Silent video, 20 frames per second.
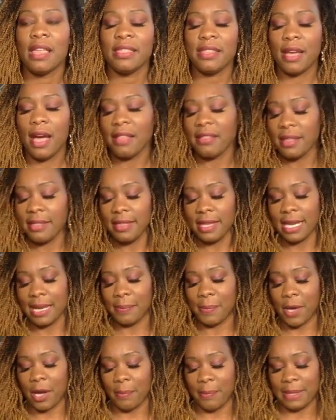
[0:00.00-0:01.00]
The other thing
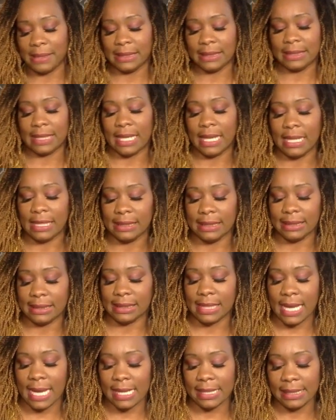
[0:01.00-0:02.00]
about business analysis
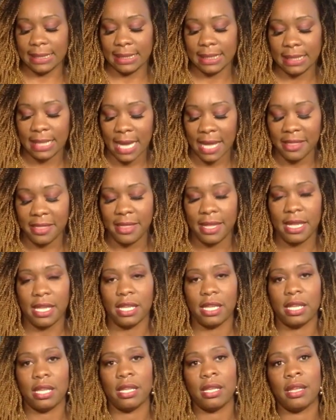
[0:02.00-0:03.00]
that I
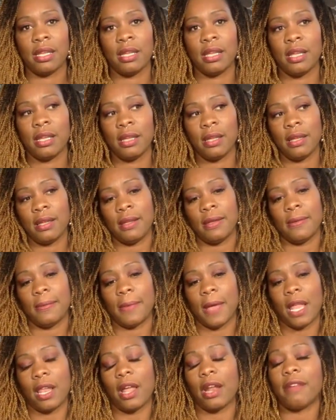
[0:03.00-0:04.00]
think
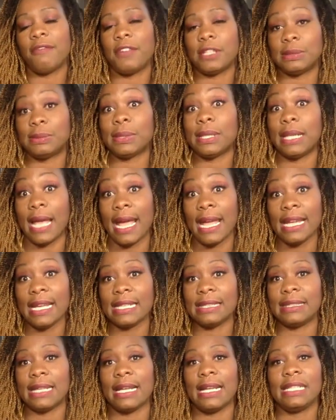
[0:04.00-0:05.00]
a lot of us would
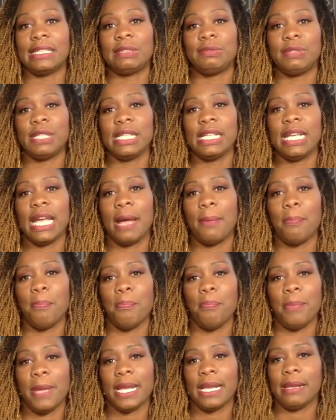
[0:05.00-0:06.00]
like is that it's really a
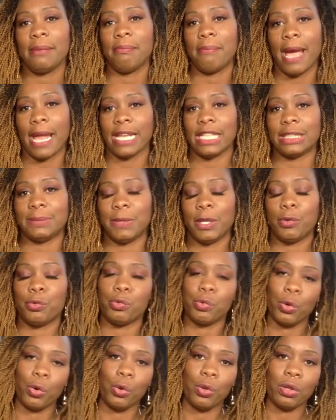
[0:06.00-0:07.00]
middle
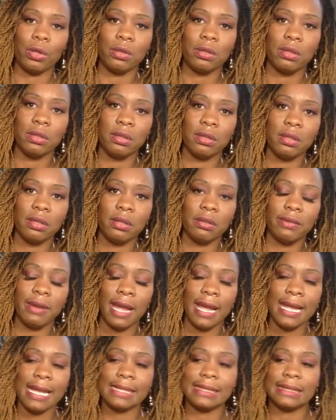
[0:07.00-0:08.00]
management role,
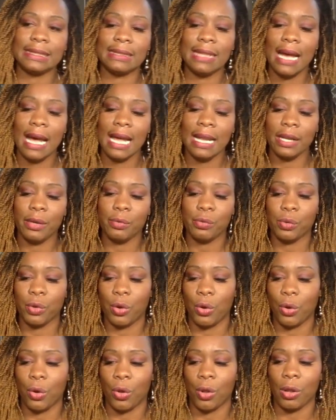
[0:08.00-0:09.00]
right? It's not a
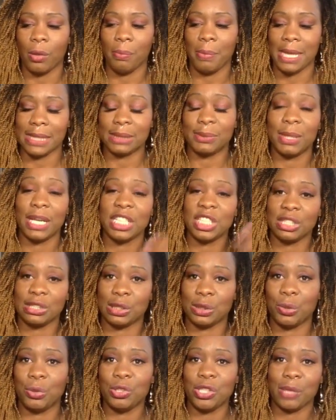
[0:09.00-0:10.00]
role based on what I
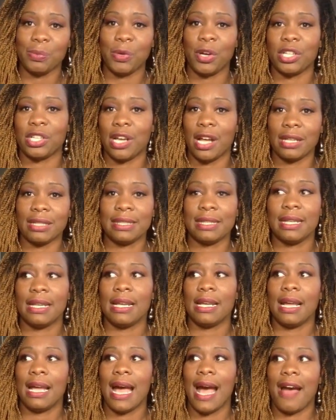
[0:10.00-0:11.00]
just told you about not
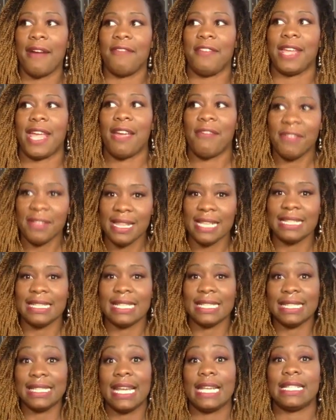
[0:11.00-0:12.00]
having everything
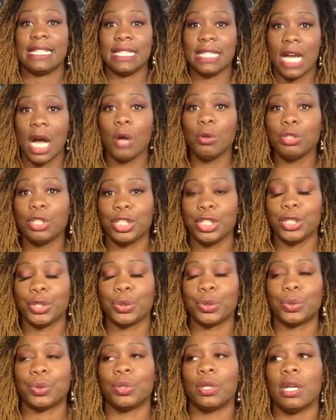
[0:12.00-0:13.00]
dictated down to
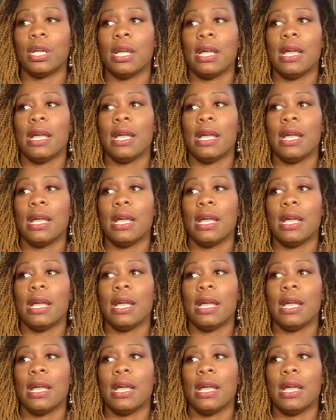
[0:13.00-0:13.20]
you